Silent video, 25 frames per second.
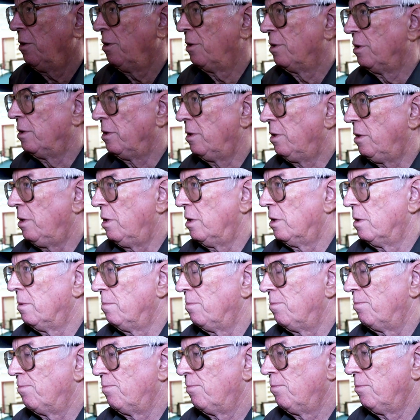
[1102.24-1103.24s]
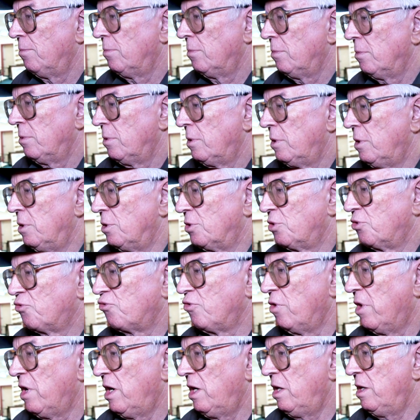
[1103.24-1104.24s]
The
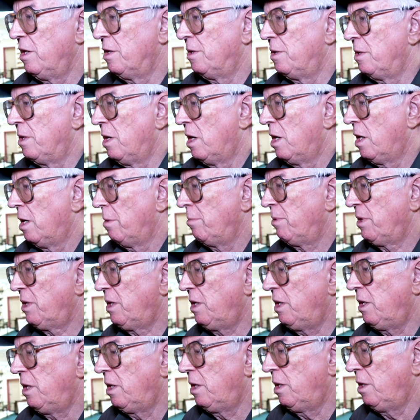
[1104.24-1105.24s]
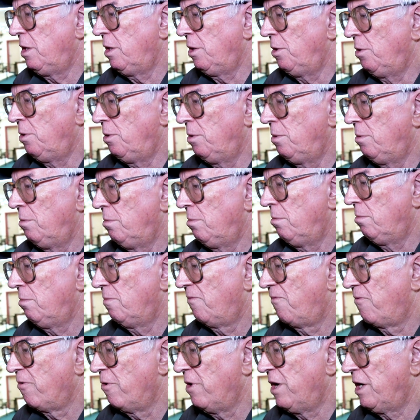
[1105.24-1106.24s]
Australian Army in
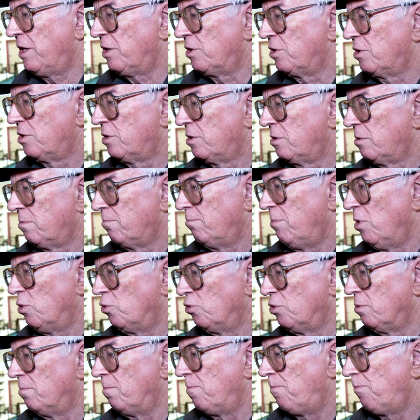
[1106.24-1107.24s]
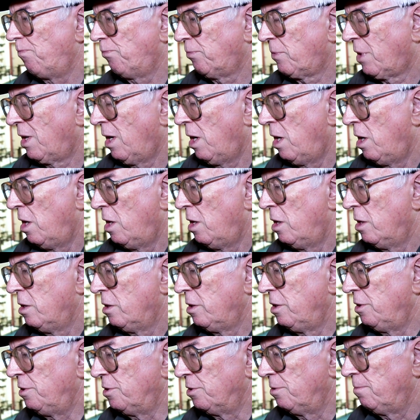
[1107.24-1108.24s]
France, Belgium,
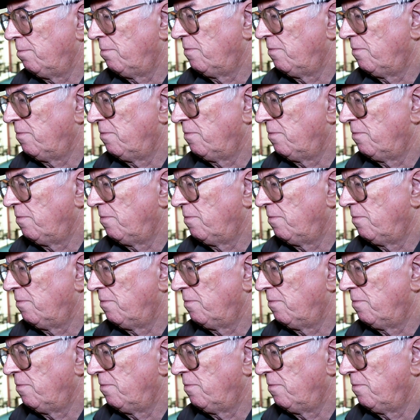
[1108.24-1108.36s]
in the